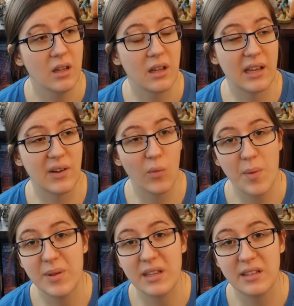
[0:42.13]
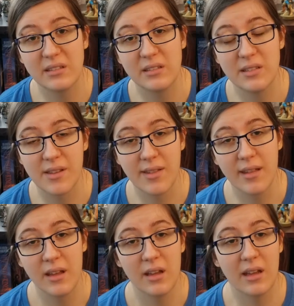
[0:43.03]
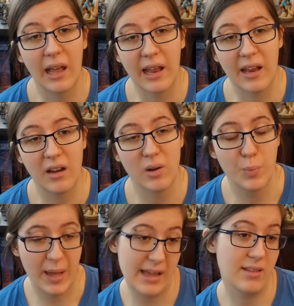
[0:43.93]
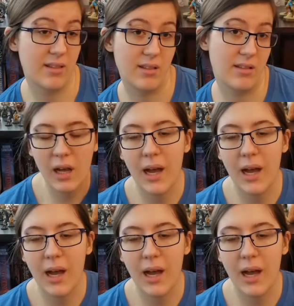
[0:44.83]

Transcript: and weapons and pets.